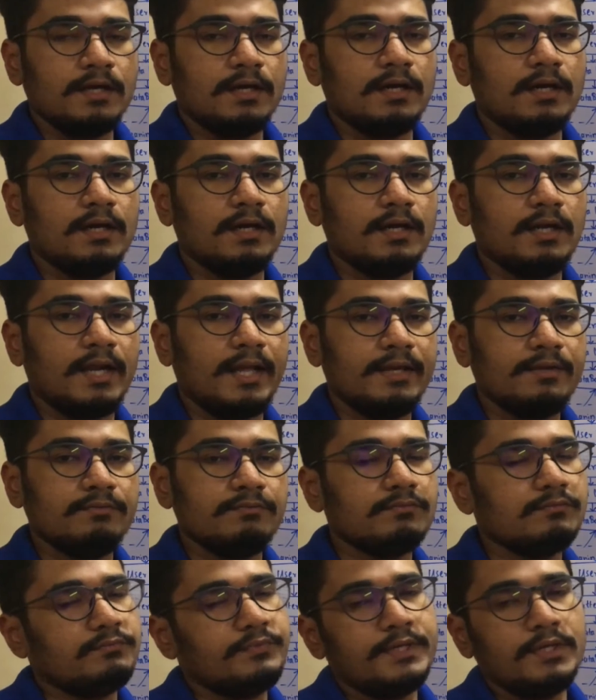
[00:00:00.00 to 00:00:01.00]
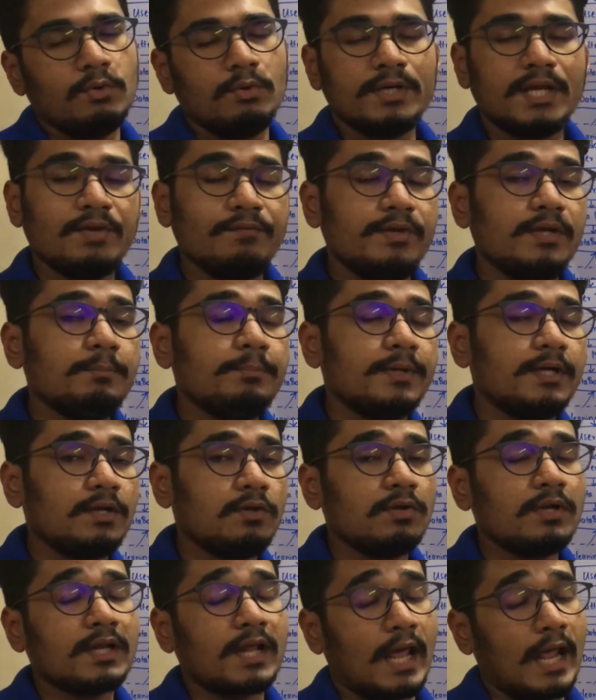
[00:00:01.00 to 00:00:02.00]
Like we don't have any
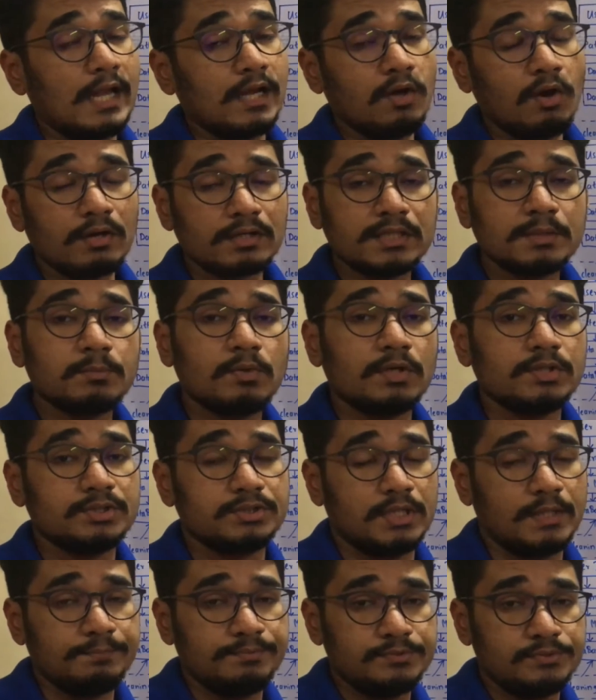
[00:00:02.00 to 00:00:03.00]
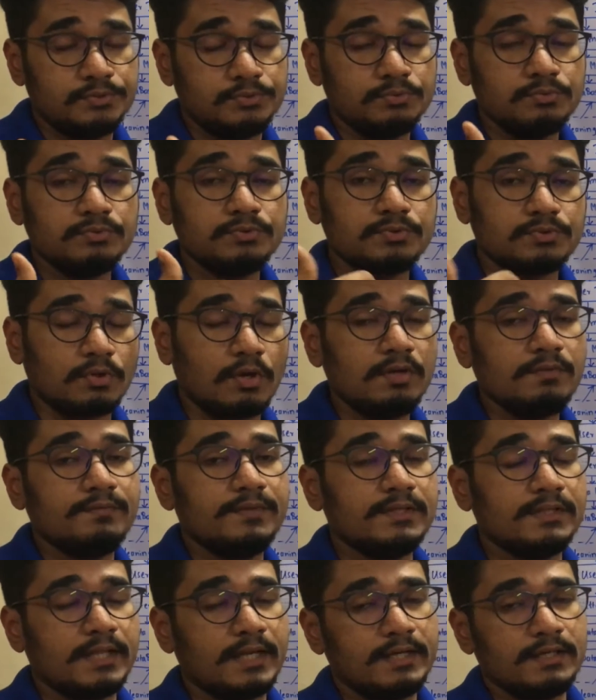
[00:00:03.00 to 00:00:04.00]
particular algorithm or steps to solve
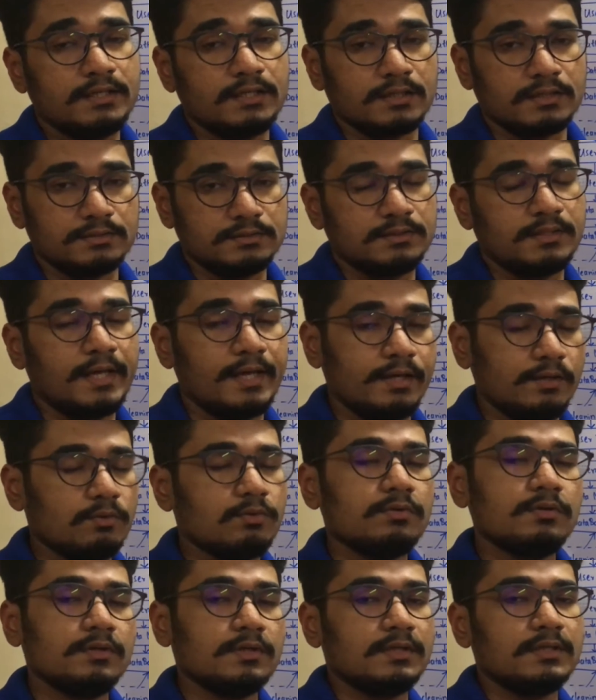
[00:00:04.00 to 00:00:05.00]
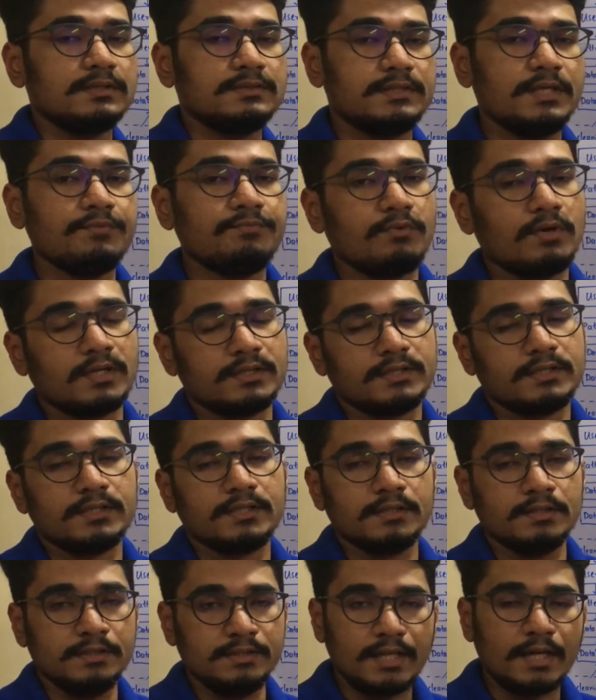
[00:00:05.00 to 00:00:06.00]
in that scenario, say for
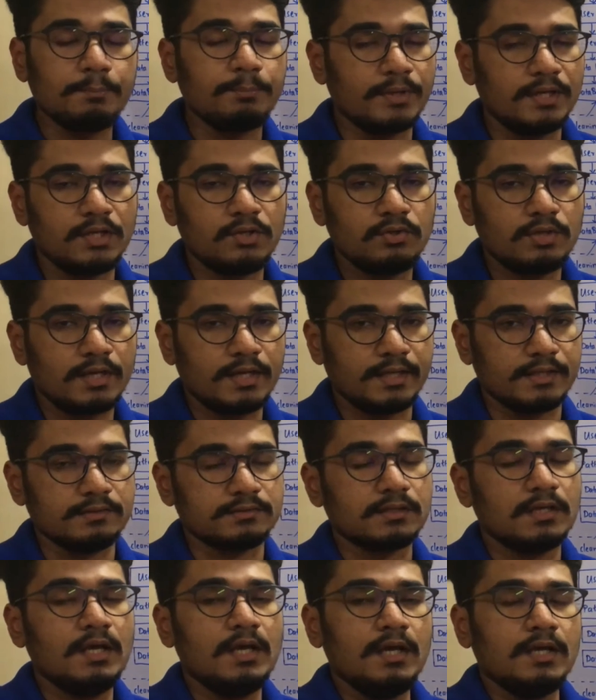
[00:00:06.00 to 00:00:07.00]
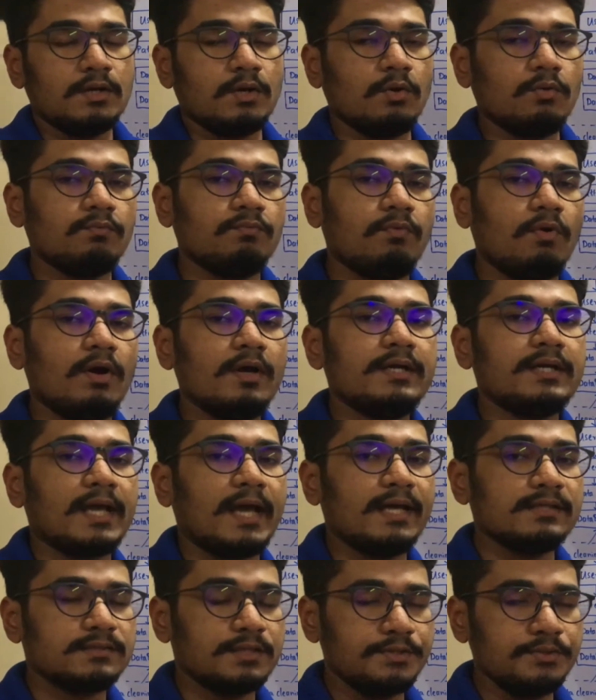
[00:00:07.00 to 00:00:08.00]
in that particular case. Now what
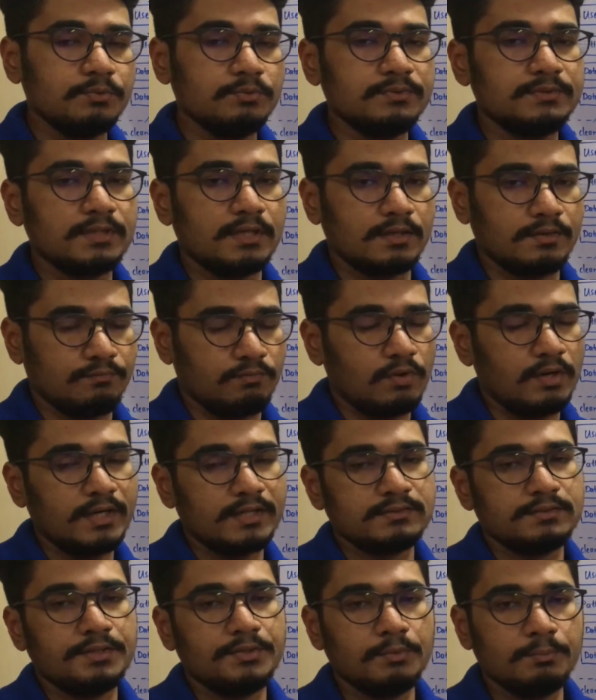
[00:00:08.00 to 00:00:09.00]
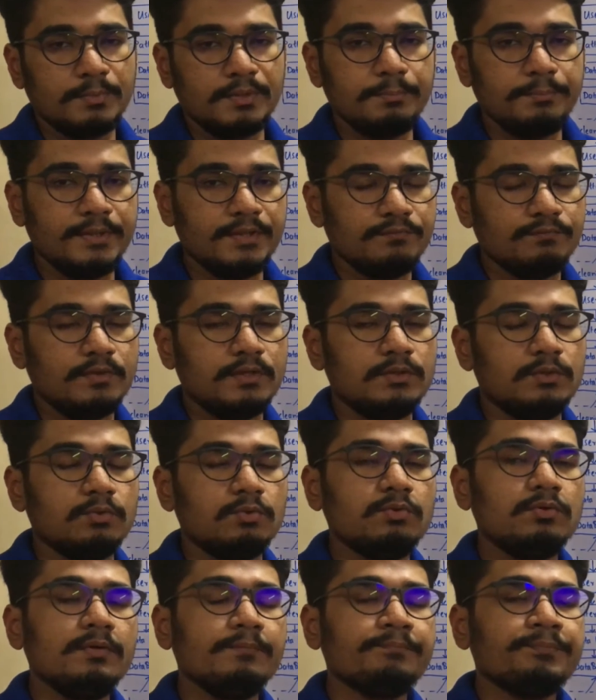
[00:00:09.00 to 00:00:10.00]
as a user, what as a human being will
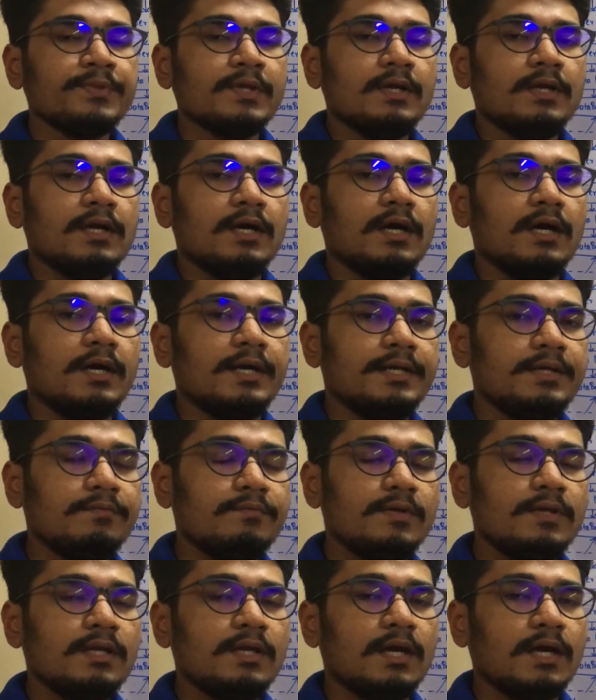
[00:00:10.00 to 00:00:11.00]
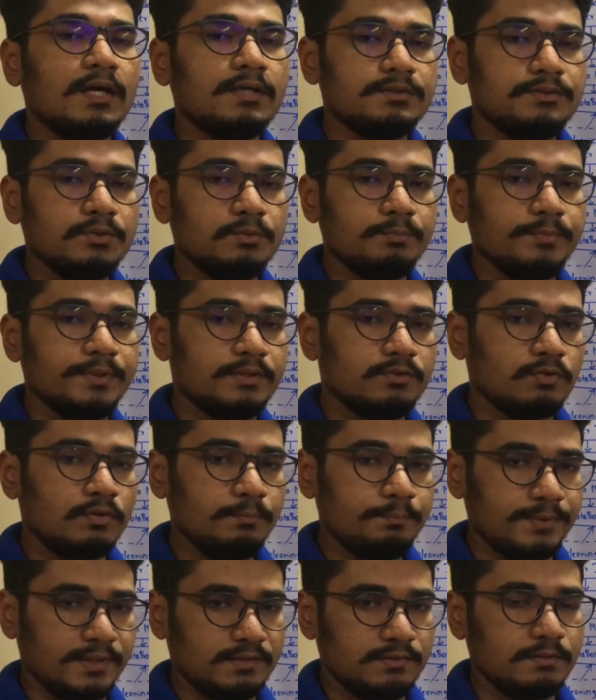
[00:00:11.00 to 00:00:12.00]
do, he will assume its
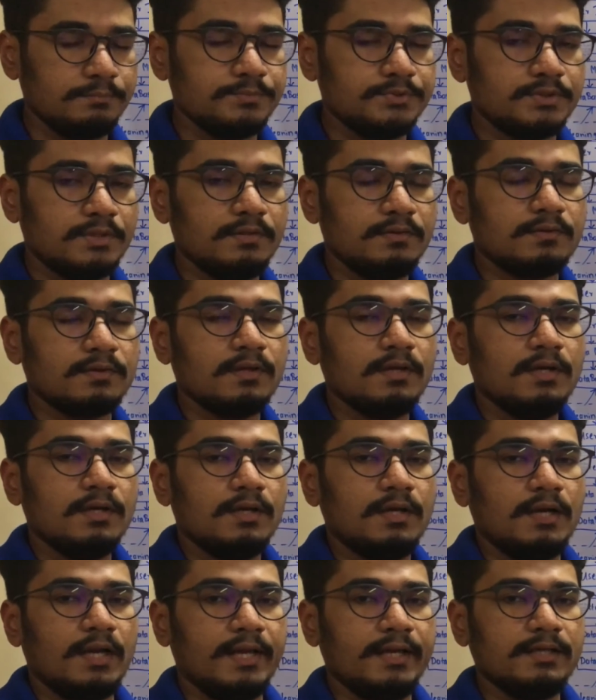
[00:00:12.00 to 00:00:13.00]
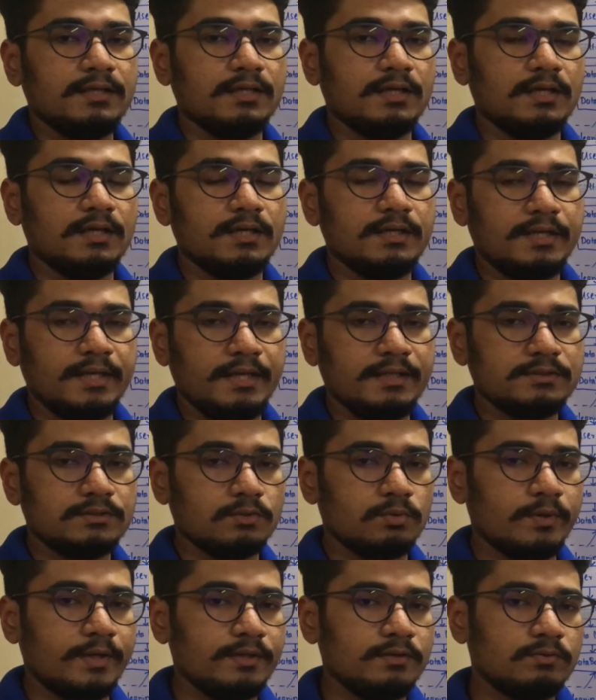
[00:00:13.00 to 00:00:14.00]
own presumptions, like take
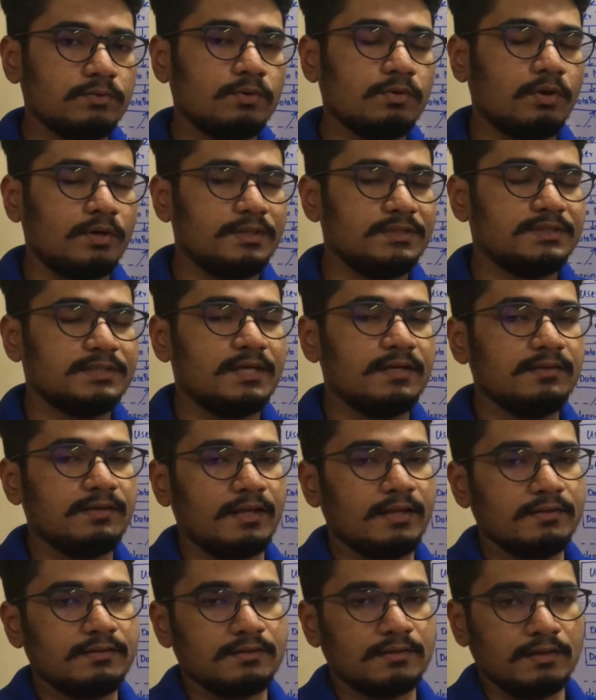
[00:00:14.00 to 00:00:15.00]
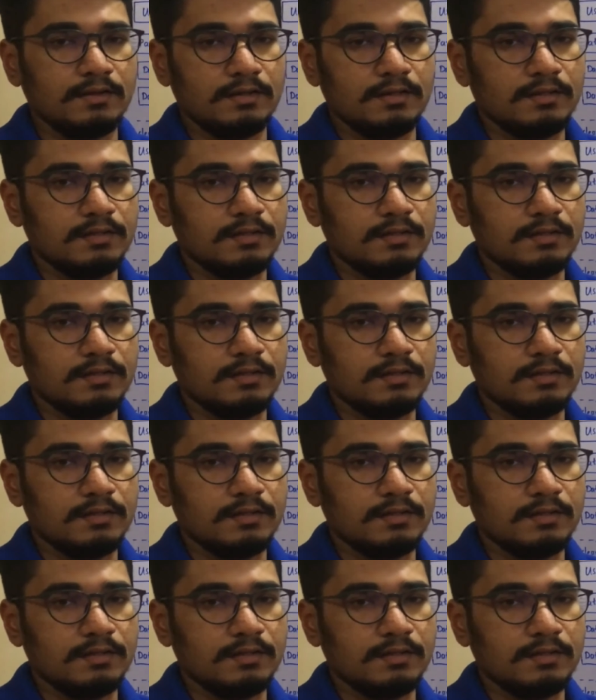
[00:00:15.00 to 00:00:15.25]
so and so constants as